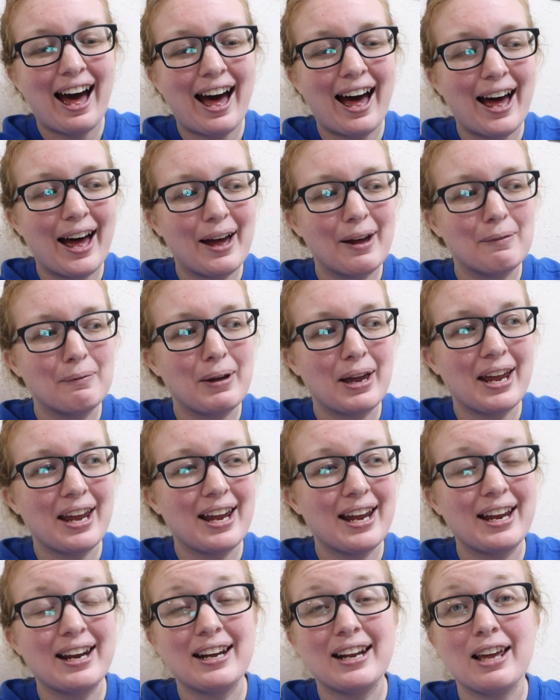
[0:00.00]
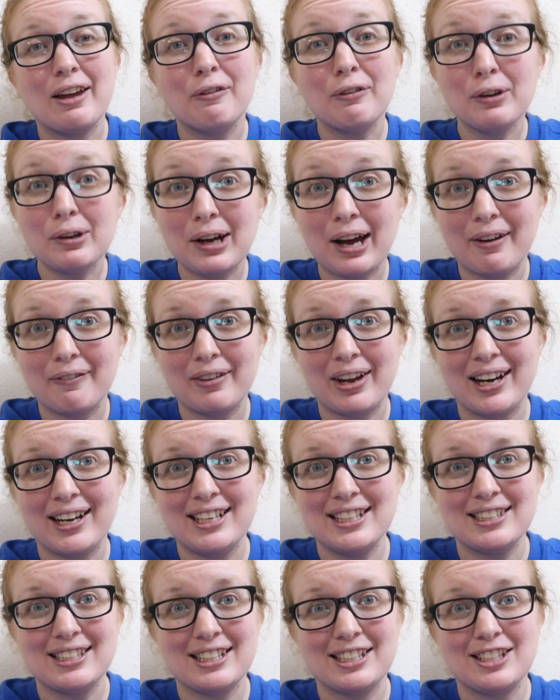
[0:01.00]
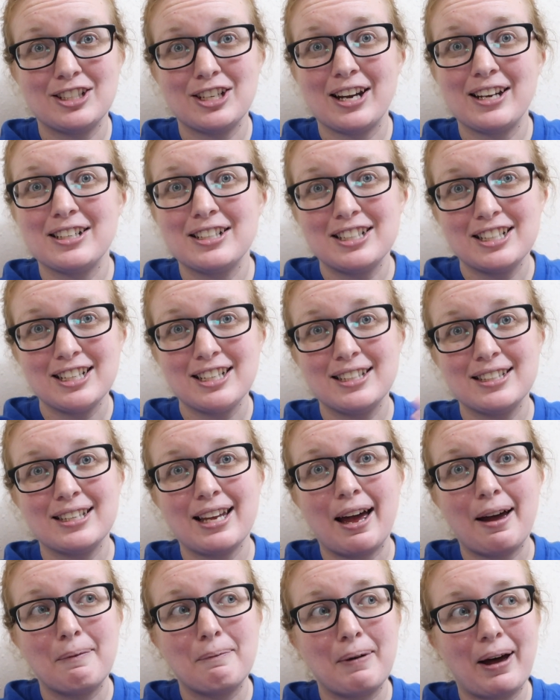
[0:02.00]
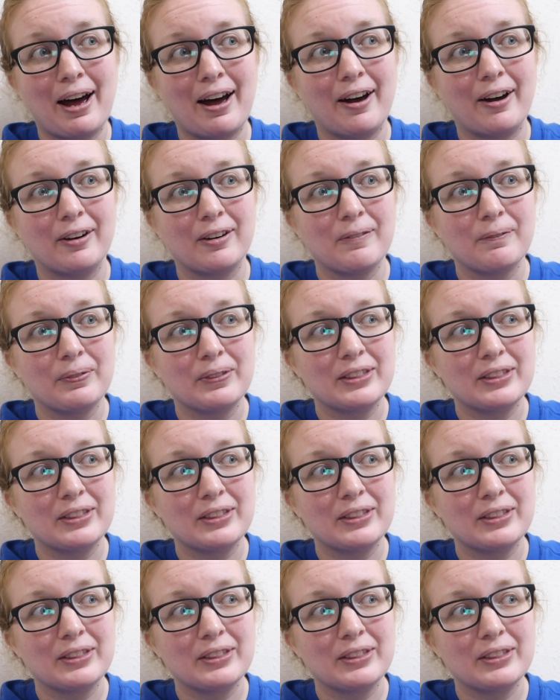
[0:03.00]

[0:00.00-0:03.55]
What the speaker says: And if you have any suggestions about